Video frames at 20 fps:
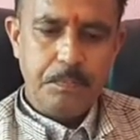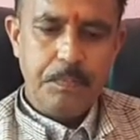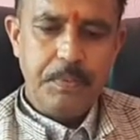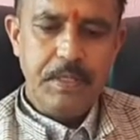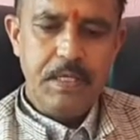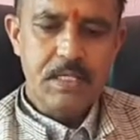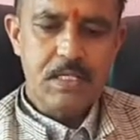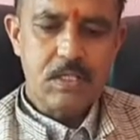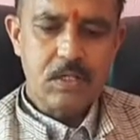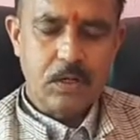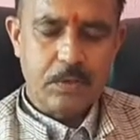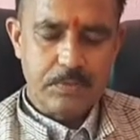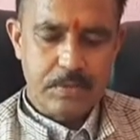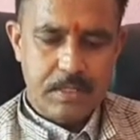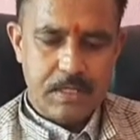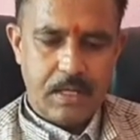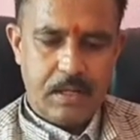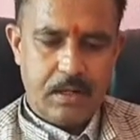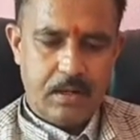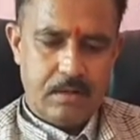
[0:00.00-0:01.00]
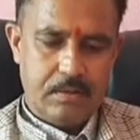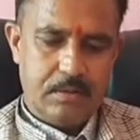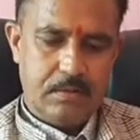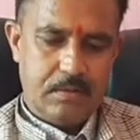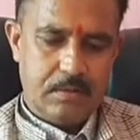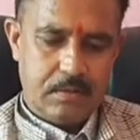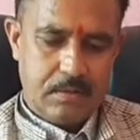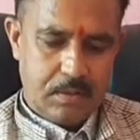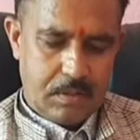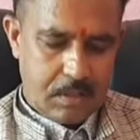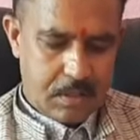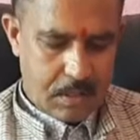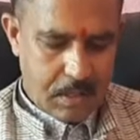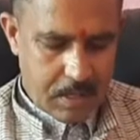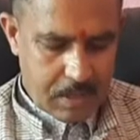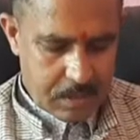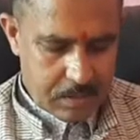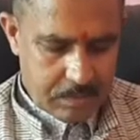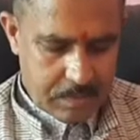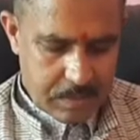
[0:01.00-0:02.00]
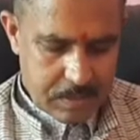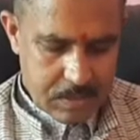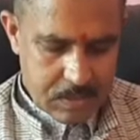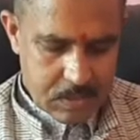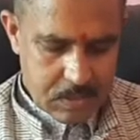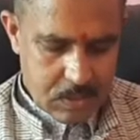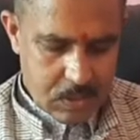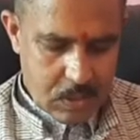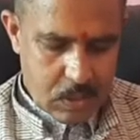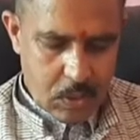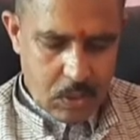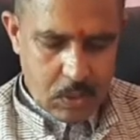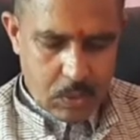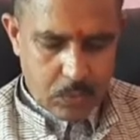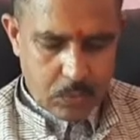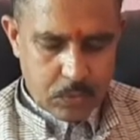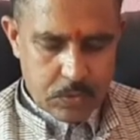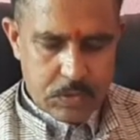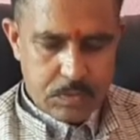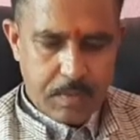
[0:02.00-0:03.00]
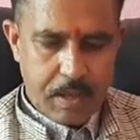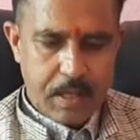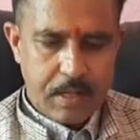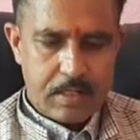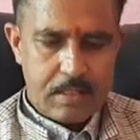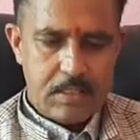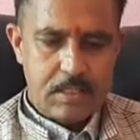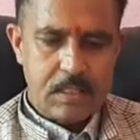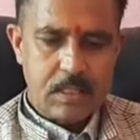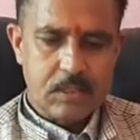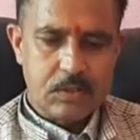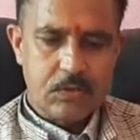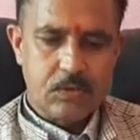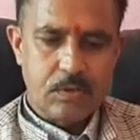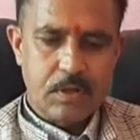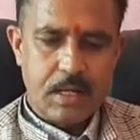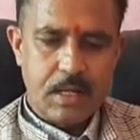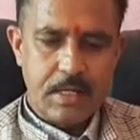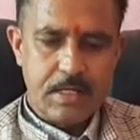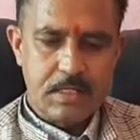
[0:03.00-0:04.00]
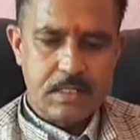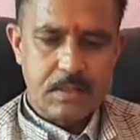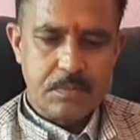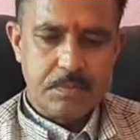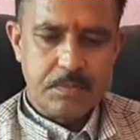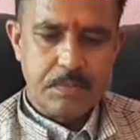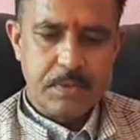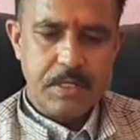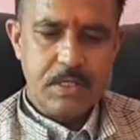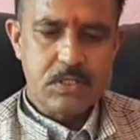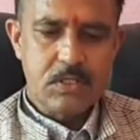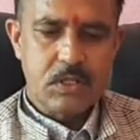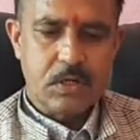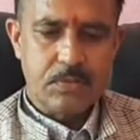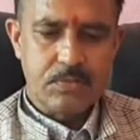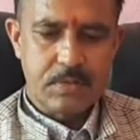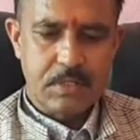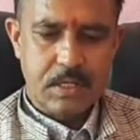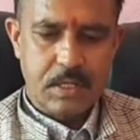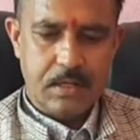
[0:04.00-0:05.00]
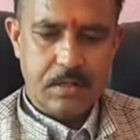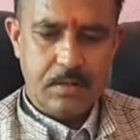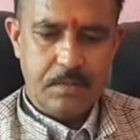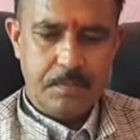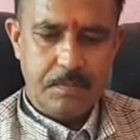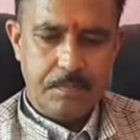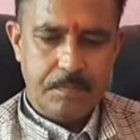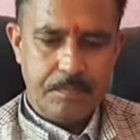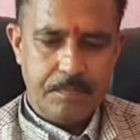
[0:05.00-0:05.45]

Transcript: P subshell. The elements whose valence electron lies in P subshell